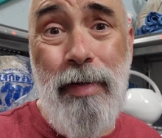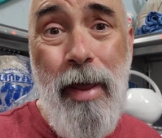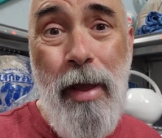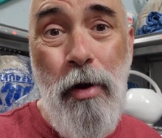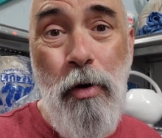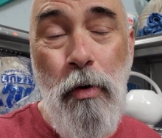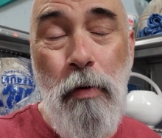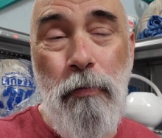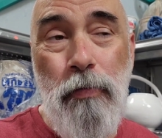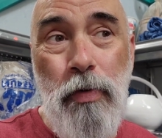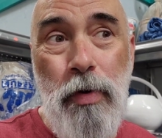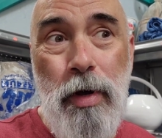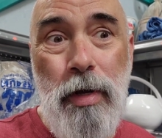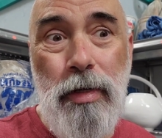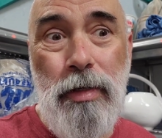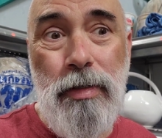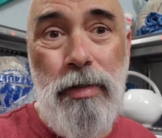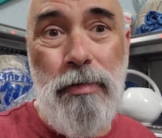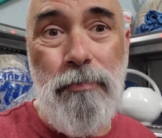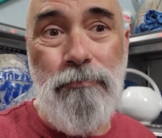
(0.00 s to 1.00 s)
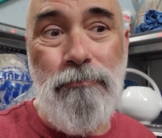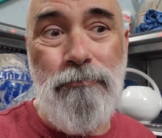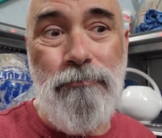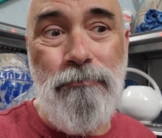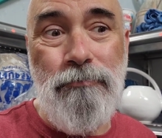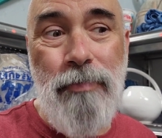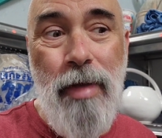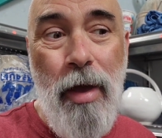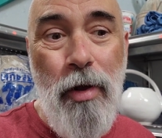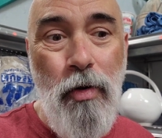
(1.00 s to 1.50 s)
takeover is
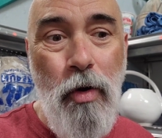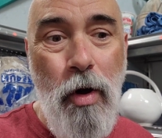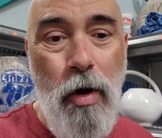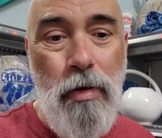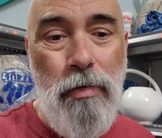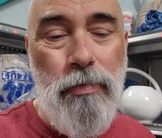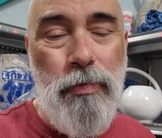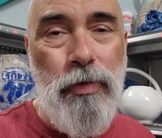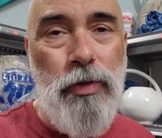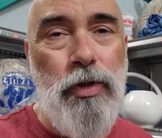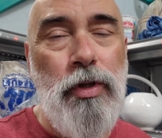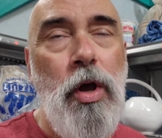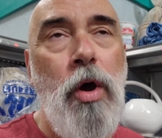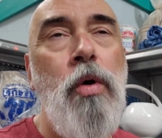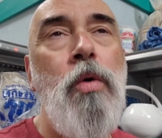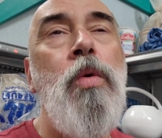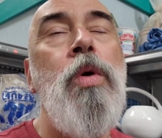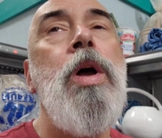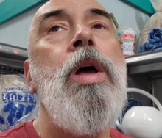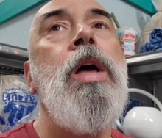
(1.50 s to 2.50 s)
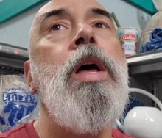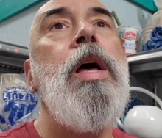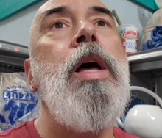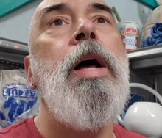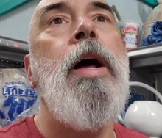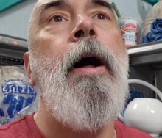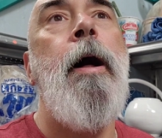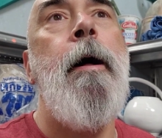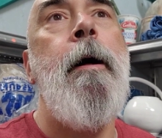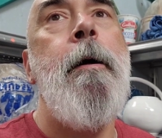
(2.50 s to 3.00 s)
at all. So
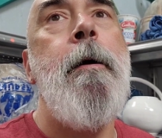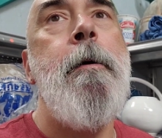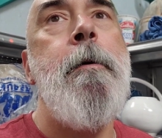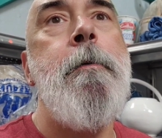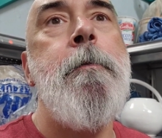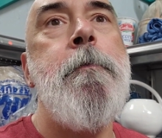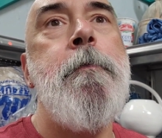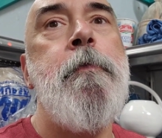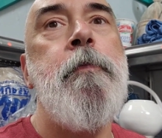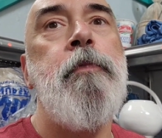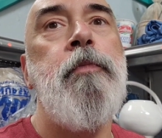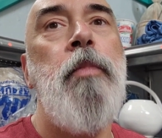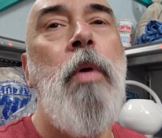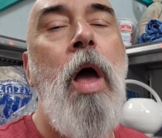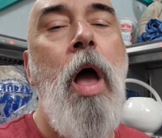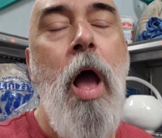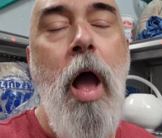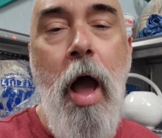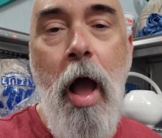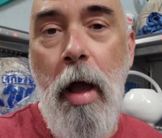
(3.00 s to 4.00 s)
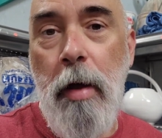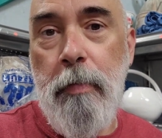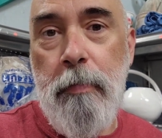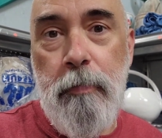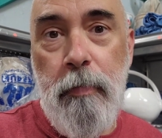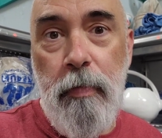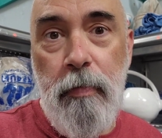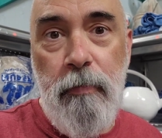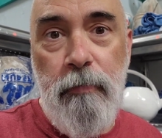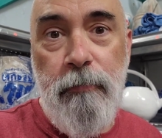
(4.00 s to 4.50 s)

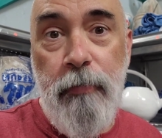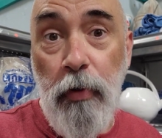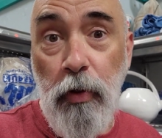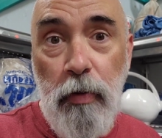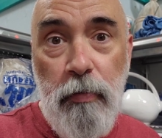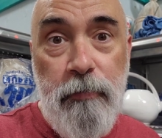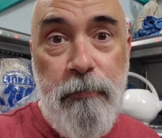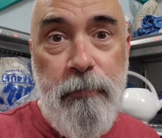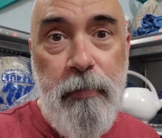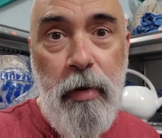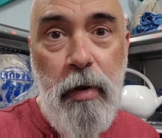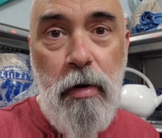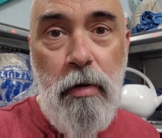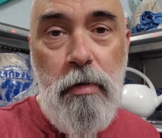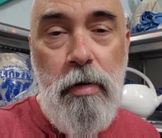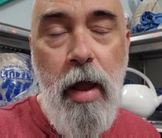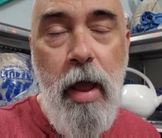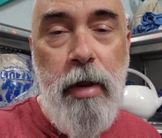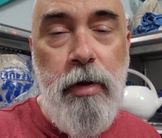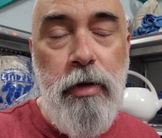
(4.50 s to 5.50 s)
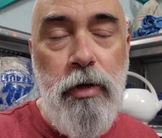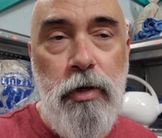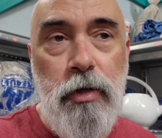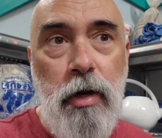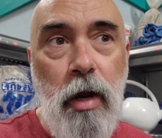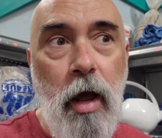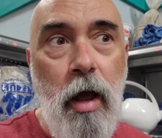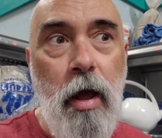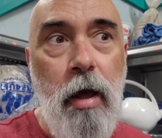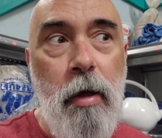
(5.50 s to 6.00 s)
I'm full of fear and